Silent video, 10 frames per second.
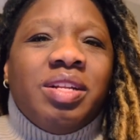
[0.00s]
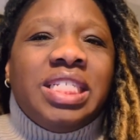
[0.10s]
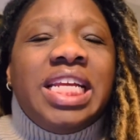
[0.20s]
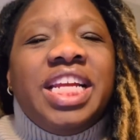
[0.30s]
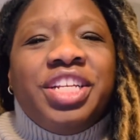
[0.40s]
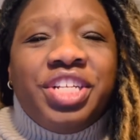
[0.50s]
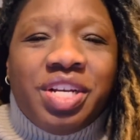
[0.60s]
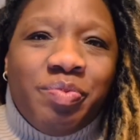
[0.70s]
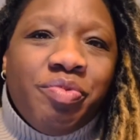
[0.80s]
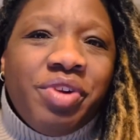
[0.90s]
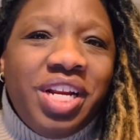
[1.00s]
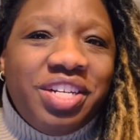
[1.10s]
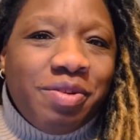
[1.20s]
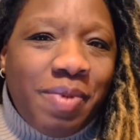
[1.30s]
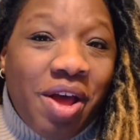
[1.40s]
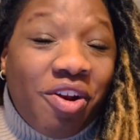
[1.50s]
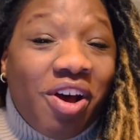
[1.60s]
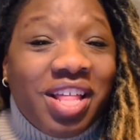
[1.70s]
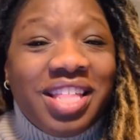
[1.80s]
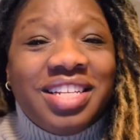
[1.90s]
teach and preach about
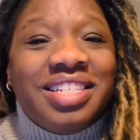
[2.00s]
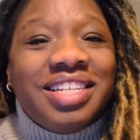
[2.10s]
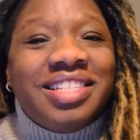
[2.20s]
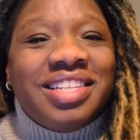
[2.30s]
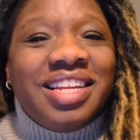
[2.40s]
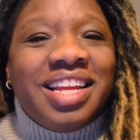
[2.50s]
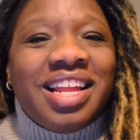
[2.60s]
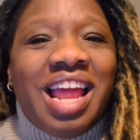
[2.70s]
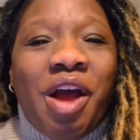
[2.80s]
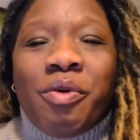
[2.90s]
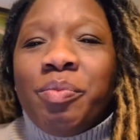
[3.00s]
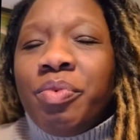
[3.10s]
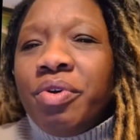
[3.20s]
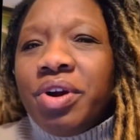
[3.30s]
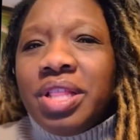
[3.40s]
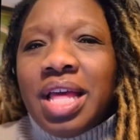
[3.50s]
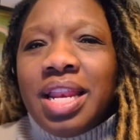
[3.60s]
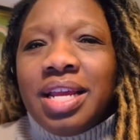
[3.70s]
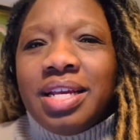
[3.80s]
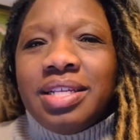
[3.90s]
authenticity and how important
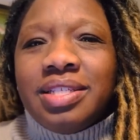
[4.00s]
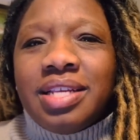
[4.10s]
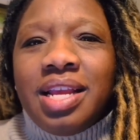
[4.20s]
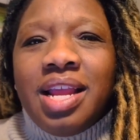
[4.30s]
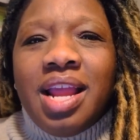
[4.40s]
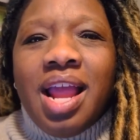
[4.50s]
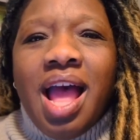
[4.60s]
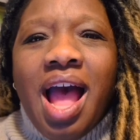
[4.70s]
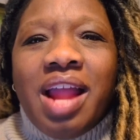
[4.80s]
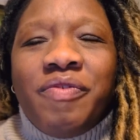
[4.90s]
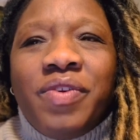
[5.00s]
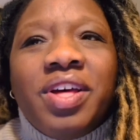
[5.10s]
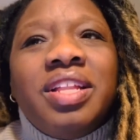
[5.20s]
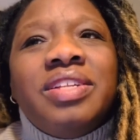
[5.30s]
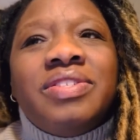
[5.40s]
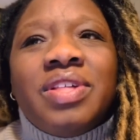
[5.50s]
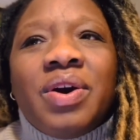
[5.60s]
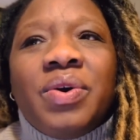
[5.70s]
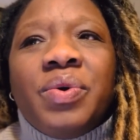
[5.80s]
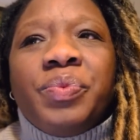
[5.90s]
that is, I feel as
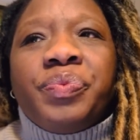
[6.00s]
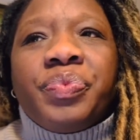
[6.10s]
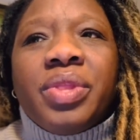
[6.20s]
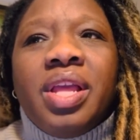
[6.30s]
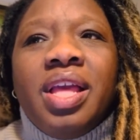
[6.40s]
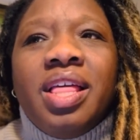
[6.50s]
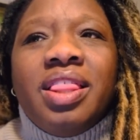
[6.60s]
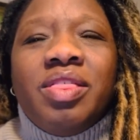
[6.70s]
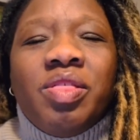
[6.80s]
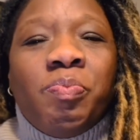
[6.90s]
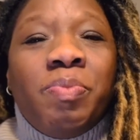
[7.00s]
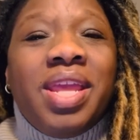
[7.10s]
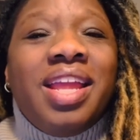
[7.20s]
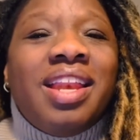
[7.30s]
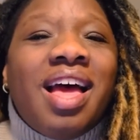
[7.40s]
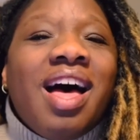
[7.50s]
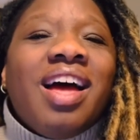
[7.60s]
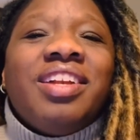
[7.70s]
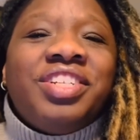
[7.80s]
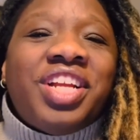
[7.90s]
though me
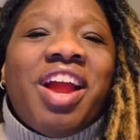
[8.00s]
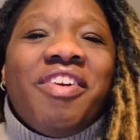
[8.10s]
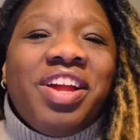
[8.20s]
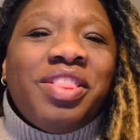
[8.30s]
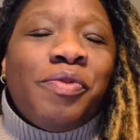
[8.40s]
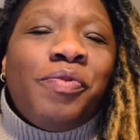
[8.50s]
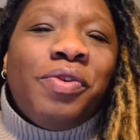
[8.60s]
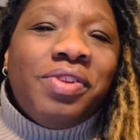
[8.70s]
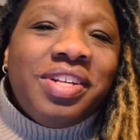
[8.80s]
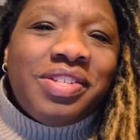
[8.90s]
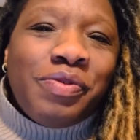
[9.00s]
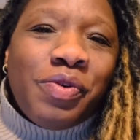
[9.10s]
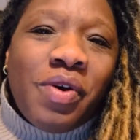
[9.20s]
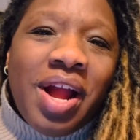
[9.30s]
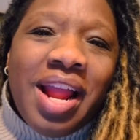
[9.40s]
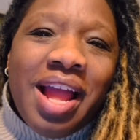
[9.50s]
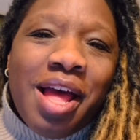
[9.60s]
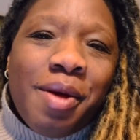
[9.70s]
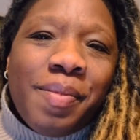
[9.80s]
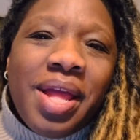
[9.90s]
not sharing the fullness of who I
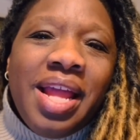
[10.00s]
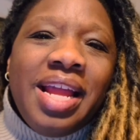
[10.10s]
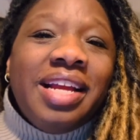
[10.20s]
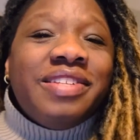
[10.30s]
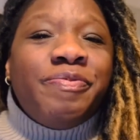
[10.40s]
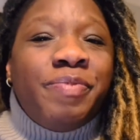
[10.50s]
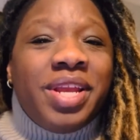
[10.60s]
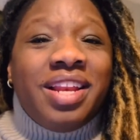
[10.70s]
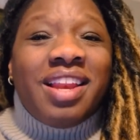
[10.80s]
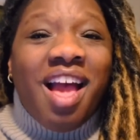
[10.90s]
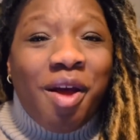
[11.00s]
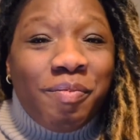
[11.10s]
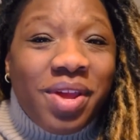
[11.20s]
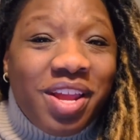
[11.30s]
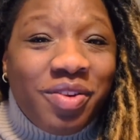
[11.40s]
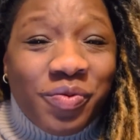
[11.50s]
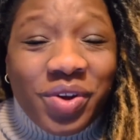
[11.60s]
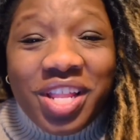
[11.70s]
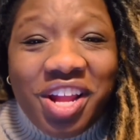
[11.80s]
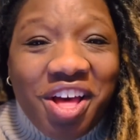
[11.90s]
am is me not being
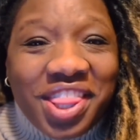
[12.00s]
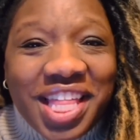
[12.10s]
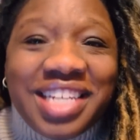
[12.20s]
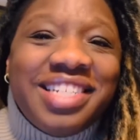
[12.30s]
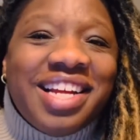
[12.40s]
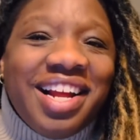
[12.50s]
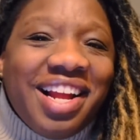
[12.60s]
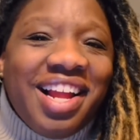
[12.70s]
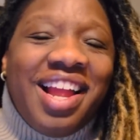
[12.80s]
really authentic.